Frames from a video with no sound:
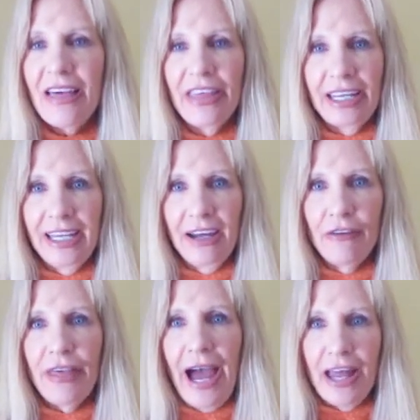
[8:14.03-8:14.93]
that
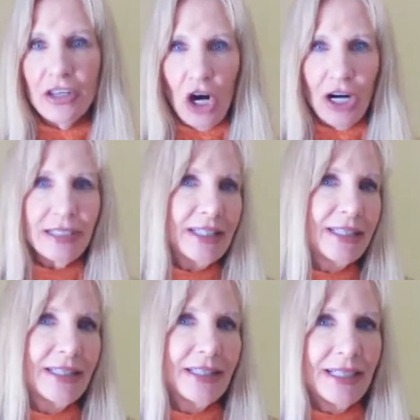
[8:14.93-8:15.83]
give that
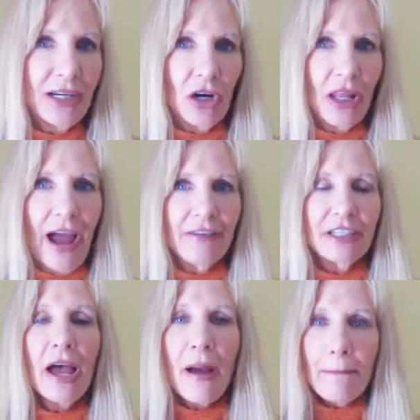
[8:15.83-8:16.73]
narcissist in our
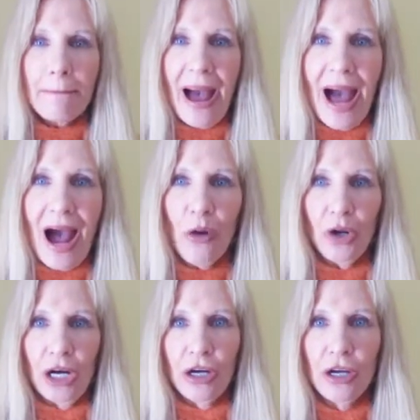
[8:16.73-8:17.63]
lives
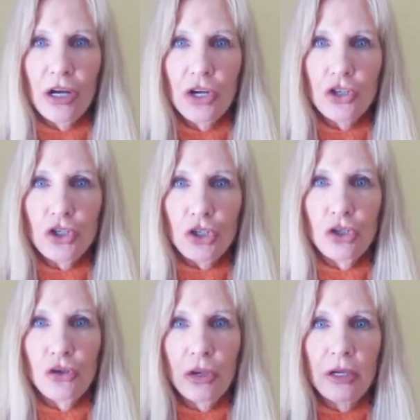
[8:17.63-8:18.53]
power
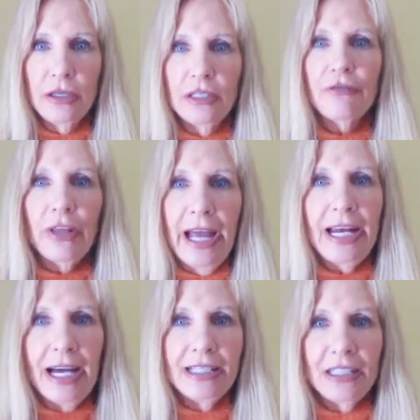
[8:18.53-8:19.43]
to deflate
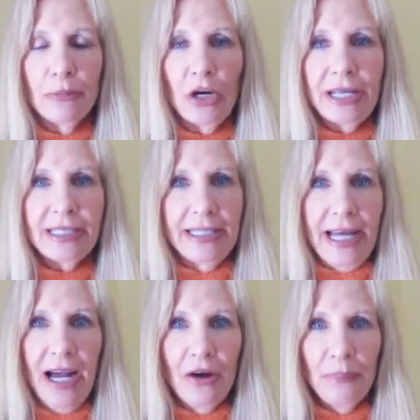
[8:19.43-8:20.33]
us, to bring us
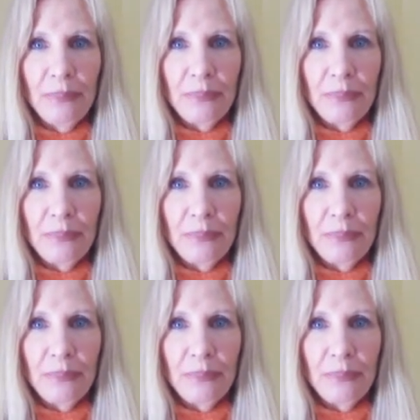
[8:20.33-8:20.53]
down.